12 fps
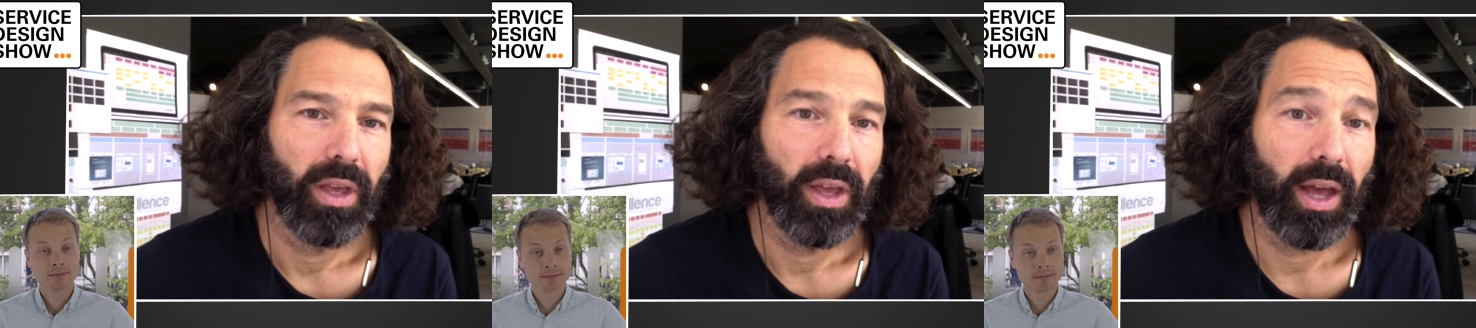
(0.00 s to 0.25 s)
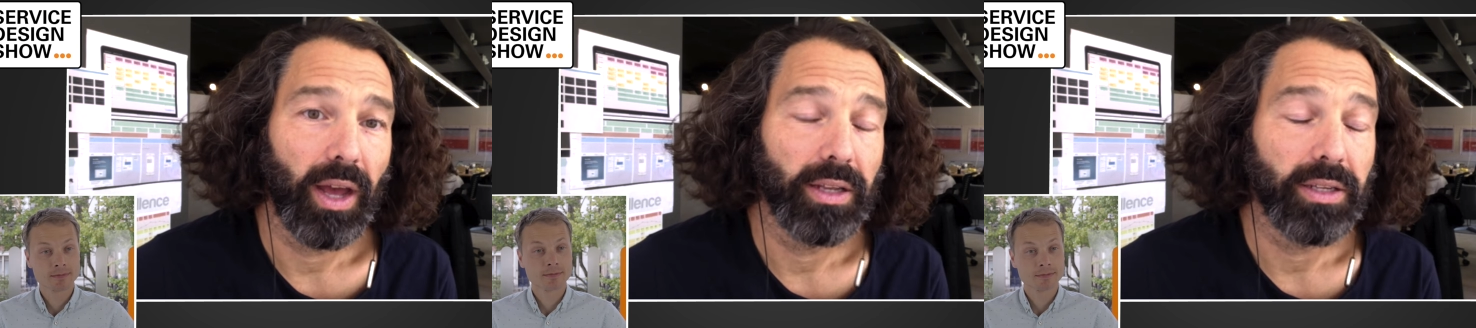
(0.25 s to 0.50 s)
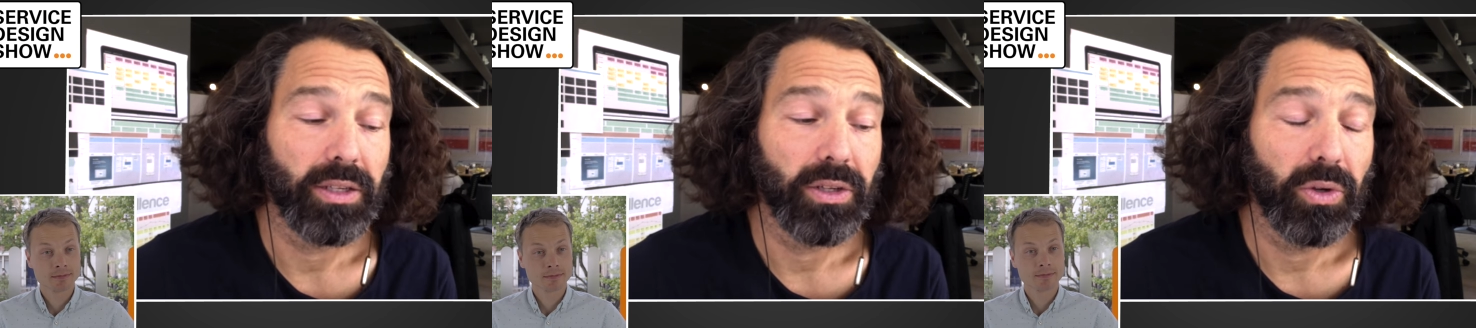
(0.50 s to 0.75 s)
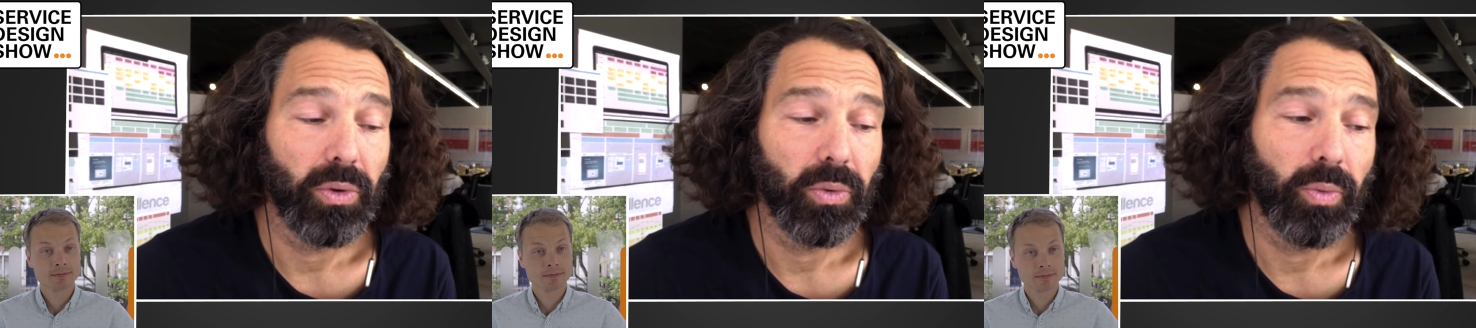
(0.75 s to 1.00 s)
Speaker 1: And
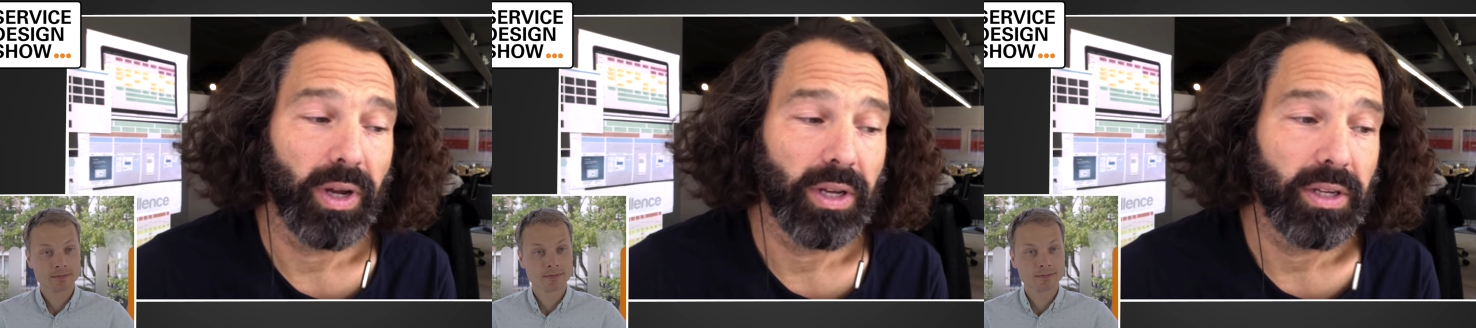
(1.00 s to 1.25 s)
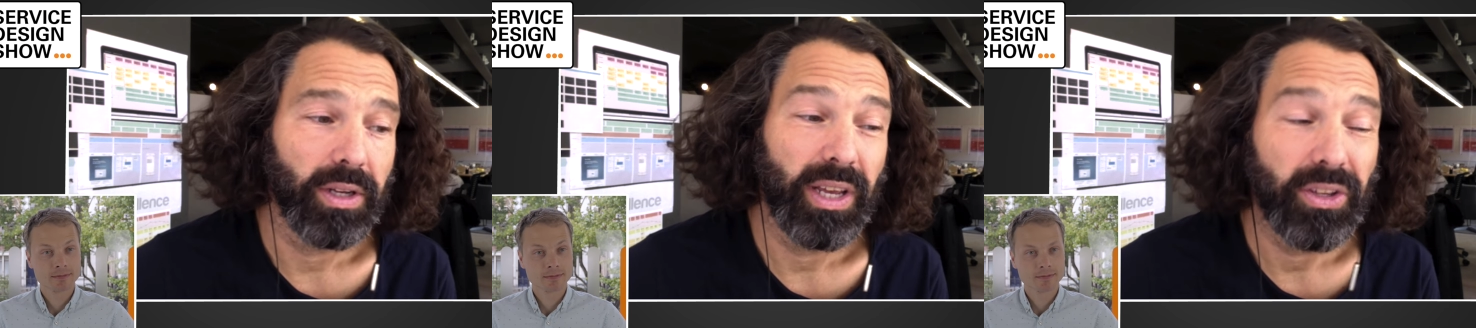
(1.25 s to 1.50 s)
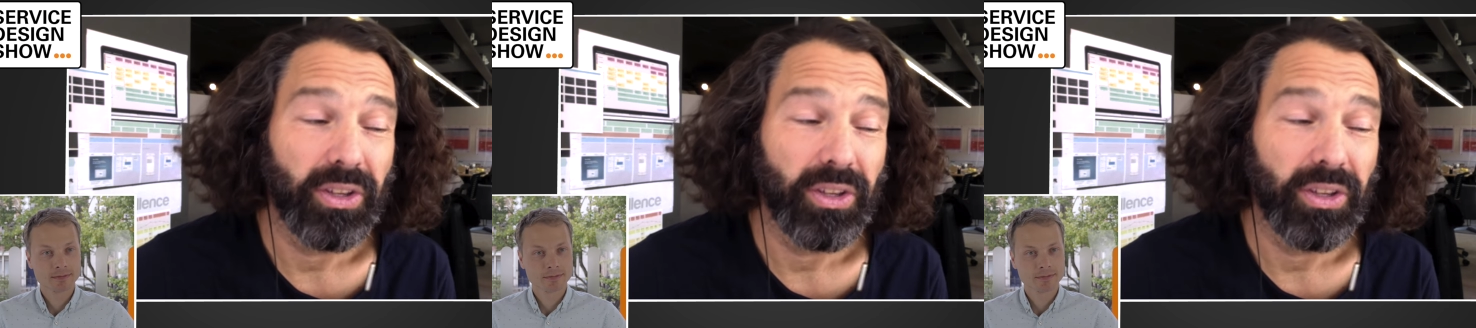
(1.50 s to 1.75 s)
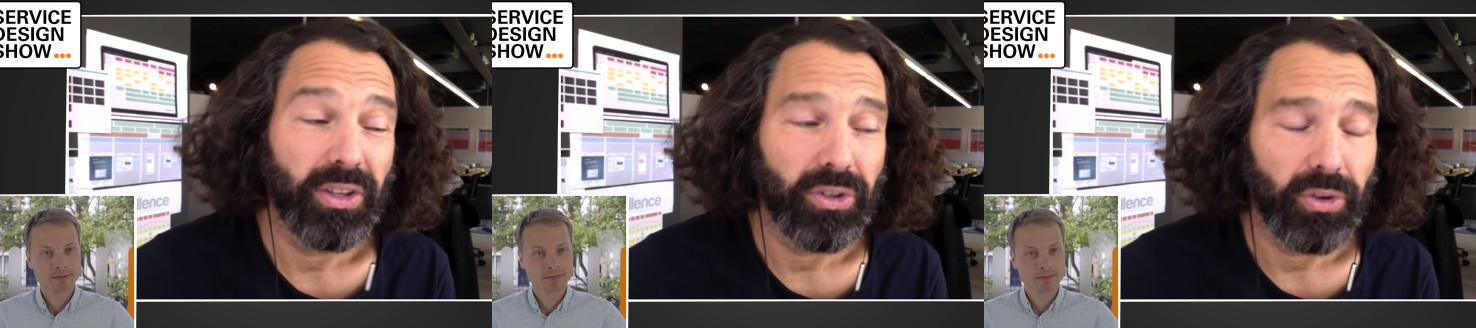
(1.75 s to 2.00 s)
when
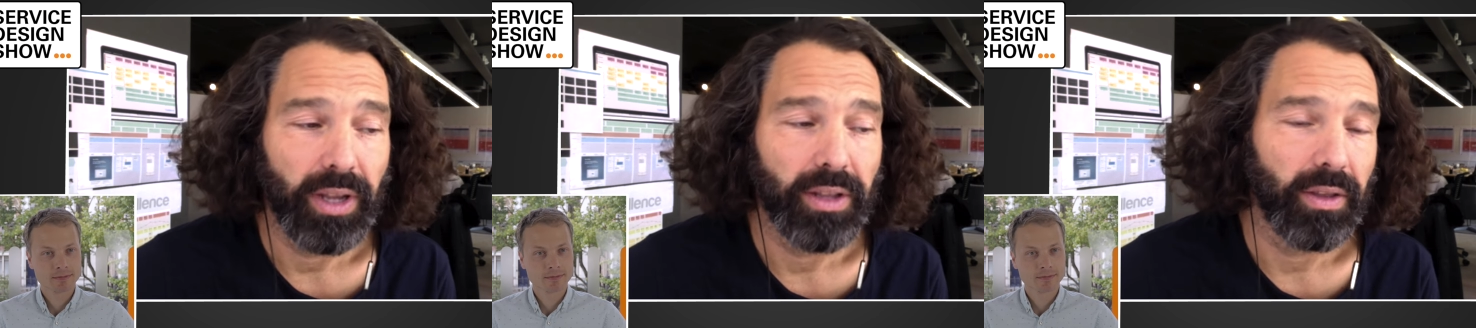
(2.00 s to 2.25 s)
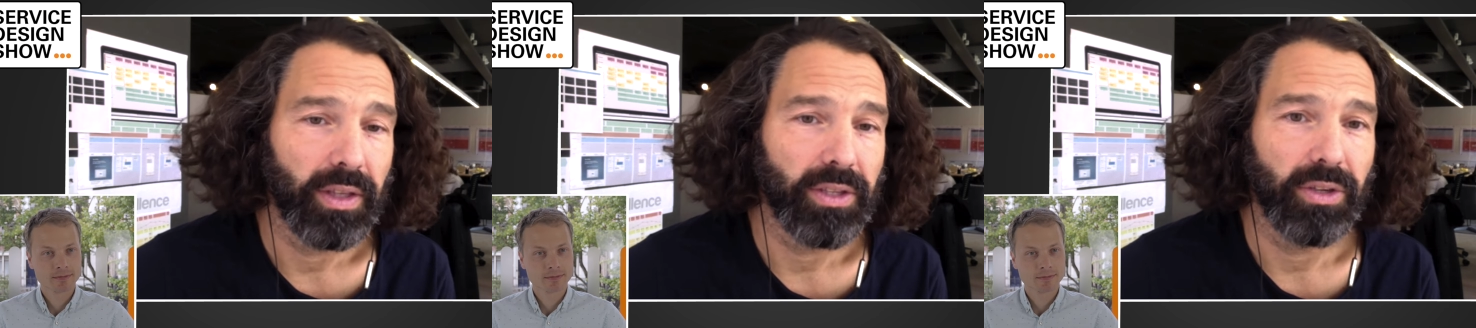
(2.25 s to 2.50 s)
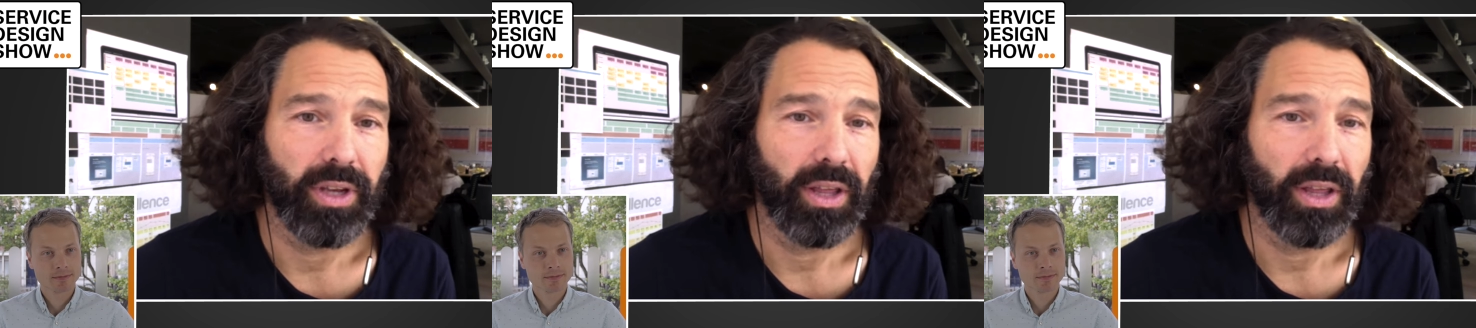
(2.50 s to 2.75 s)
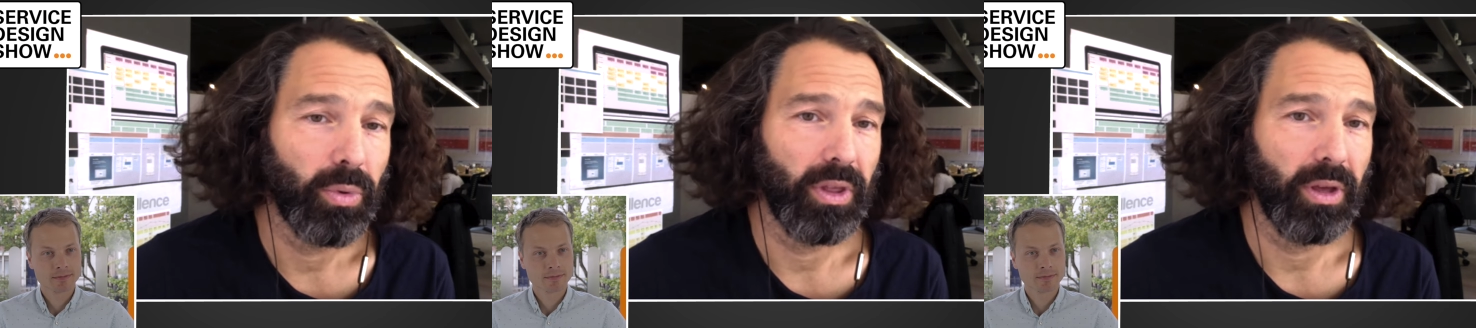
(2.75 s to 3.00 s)
iterating this
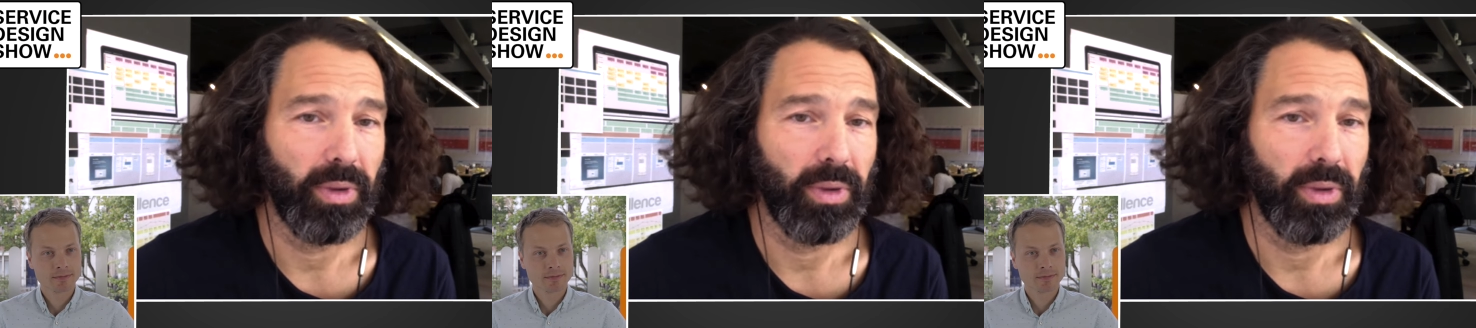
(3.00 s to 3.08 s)
together with